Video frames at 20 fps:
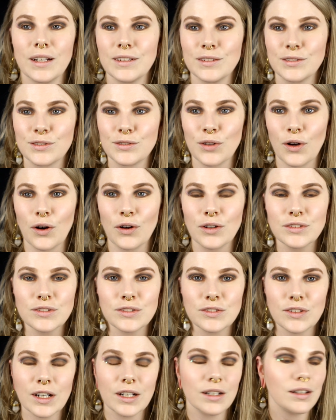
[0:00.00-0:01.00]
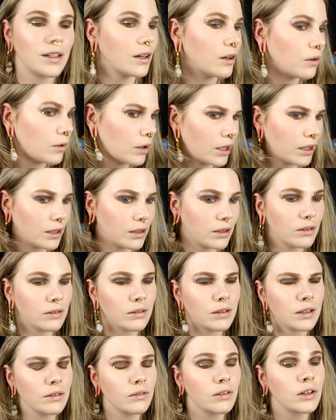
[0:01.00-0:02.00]
many stars right now, I
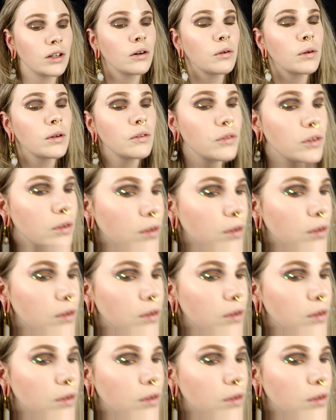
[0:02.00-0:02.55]
don't even know if